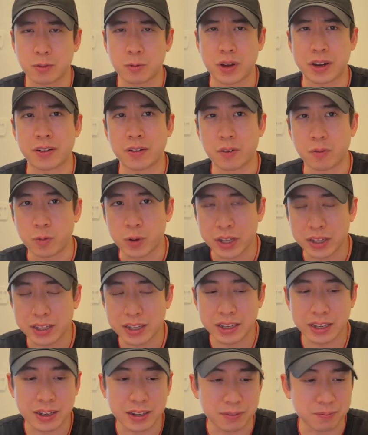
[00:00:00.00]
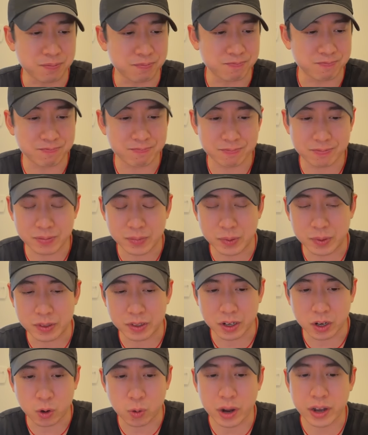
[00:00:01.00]
when really,
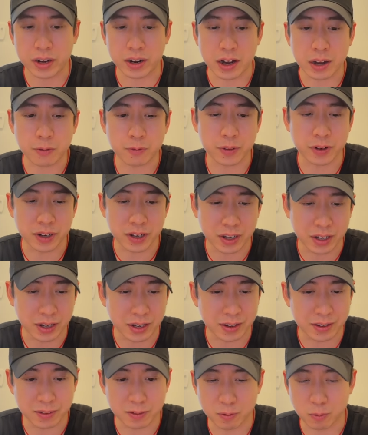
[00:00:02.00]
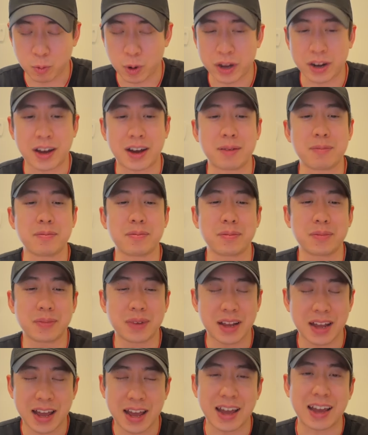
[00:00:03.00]
quite often, what up,
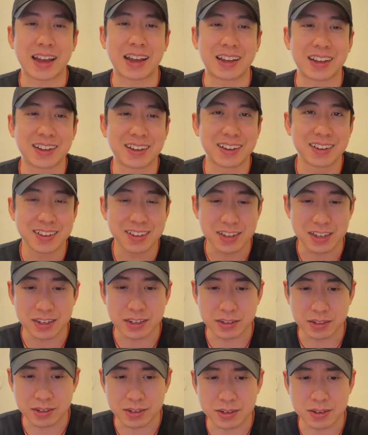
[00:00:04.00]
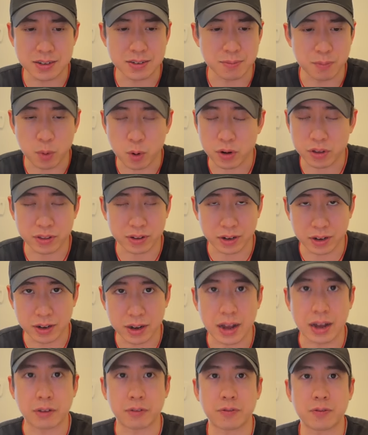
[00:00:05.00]
hey, is more than
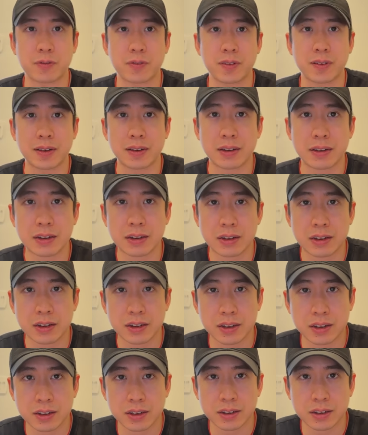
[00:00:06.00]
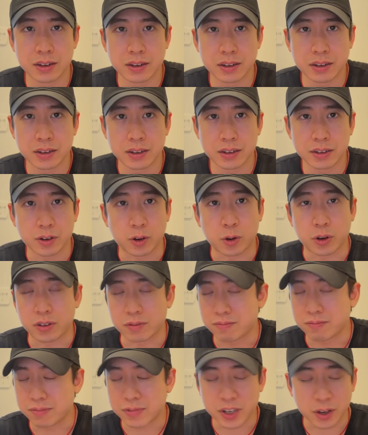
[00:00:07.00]
enough, or
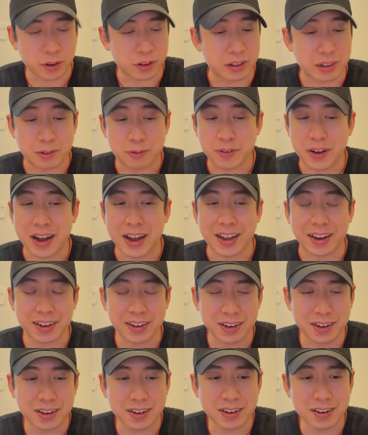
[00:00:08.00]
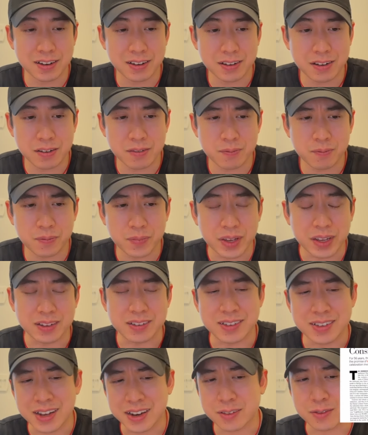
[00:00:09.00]
totally fine,
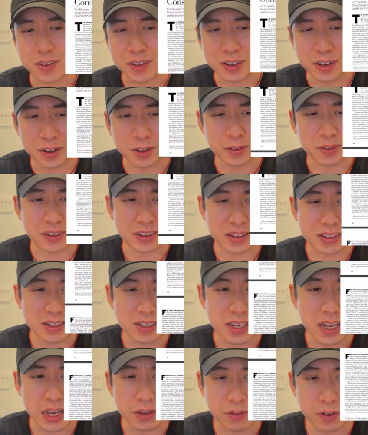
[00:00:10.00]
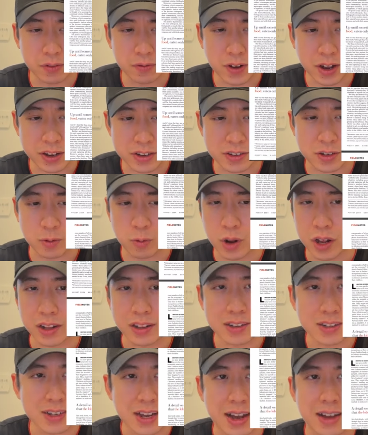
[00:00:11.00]
instead of, these David Foster
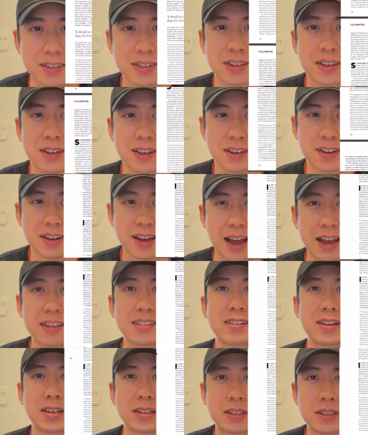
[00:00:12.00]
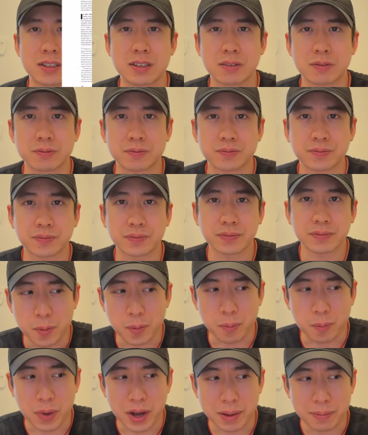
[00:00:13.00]
Wallace-esque essays.
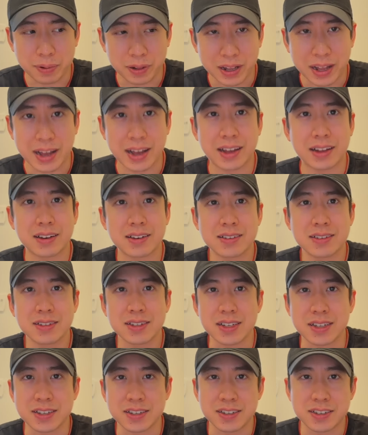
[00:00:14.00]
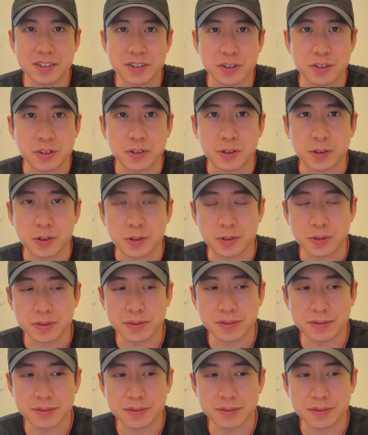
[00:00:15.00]
My plan is to